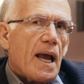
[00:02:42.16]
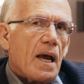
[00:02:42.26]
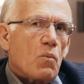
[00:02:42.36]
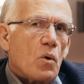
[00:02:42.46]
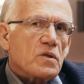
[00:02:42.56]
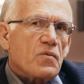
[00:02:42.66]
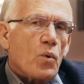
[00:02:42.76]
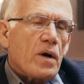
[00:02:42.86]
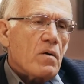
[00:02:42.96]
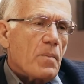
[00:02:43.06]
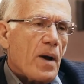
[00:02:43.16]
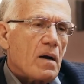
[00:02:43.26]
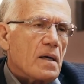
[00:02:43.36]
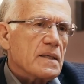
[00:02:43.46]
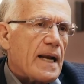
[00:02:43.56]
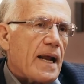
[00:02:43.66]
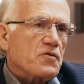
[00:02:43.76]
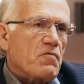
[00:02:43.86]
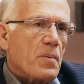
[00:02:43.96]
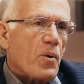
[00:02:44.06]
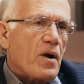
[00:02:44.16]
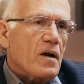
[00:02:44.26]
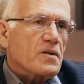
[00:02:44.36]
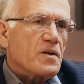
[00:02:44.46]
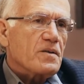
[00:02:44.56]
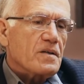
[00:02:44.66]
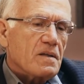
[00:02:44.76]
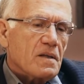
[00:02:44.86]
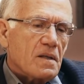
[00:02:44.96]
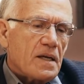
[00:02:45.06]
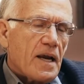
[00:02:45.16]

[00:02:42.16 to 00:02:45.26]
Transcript: And what was weird about it is it has repercussions. The